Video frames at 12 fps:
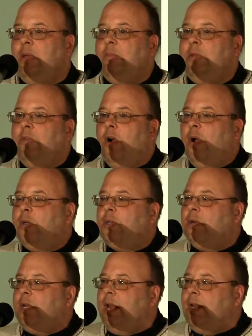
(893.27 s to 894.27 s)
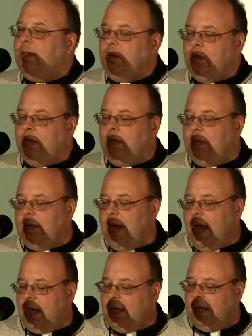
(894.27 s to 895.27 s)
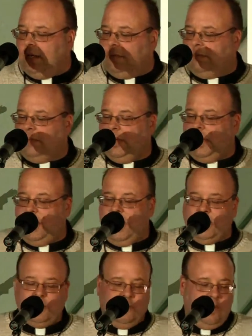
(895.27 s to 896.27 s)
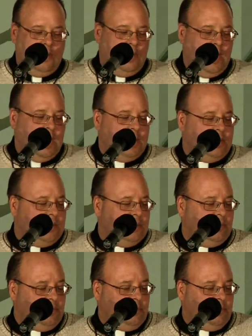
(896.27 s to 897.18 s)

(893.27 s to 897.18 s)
Before I was ordained to the diaconate, I asked Father Dennis,